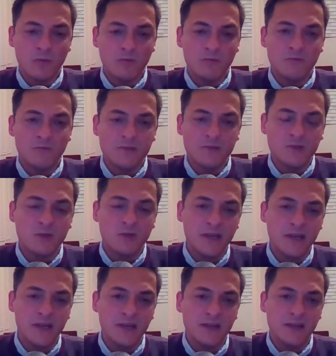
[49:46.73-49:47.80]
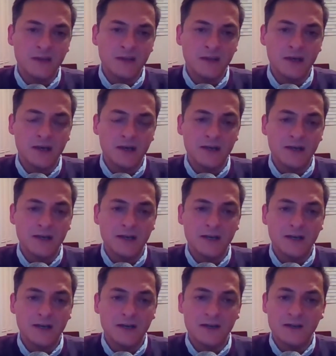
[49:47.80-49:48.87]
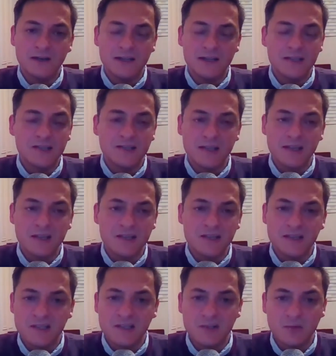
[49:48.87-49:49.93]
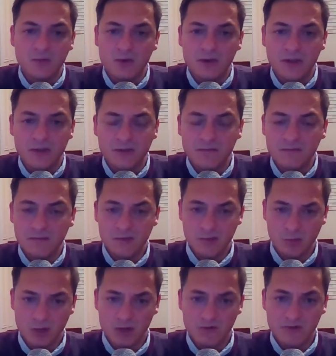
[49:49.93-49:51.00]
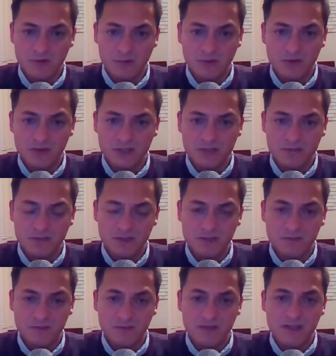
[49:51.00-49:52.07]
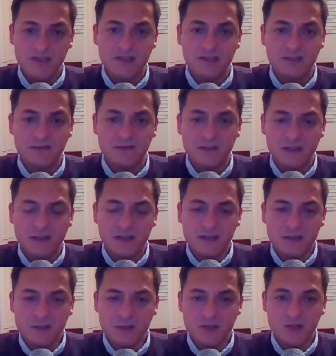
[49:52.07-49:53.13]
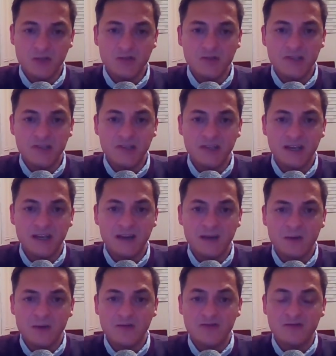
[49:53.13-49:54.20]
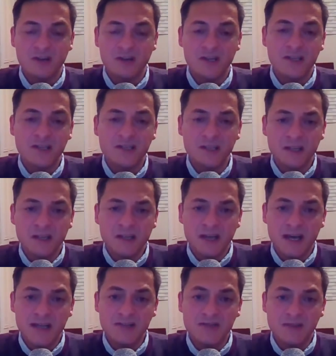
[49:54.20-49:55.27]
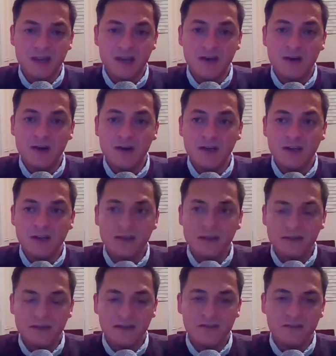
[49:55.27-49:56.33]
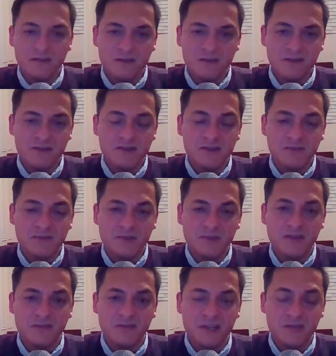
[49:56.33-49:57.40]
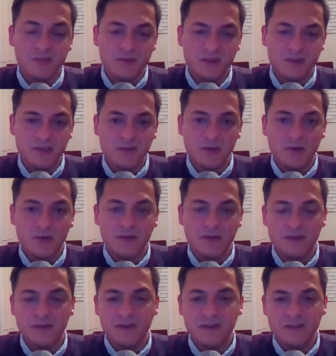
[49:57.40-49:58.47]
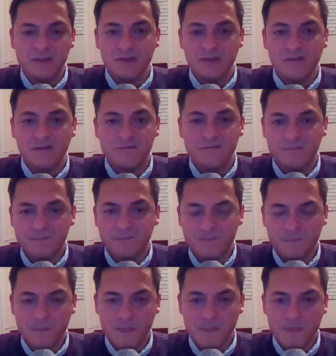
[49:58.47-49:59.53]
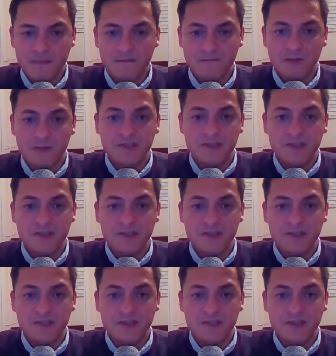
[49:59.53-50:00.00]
between let's say 6 to 1 and 12 to 1. There's plenty of juice in that odds range. As you get higher, there are some bigger ricks, but there's a lot, there's a lot of rubbish